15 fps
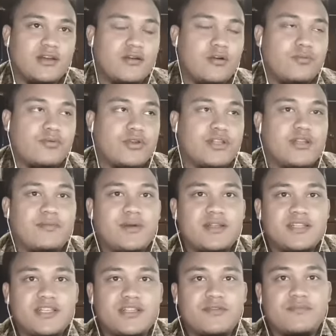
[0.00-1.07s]
operating
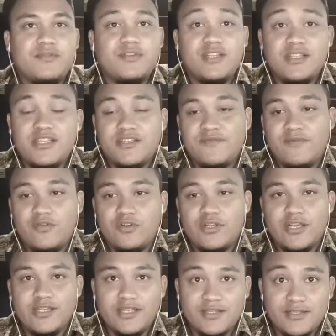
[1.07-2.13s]
margin percentage for
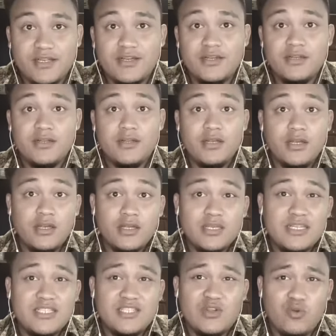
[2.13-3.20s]
JTSA
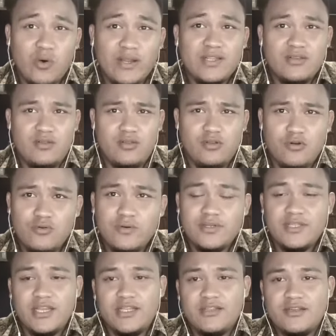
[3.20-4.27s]
is quite lower
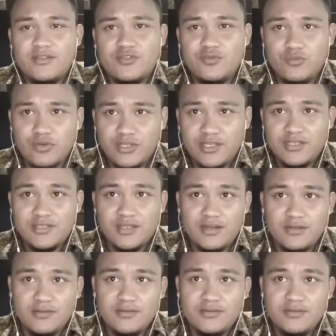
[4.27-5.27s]
than the Super TSA.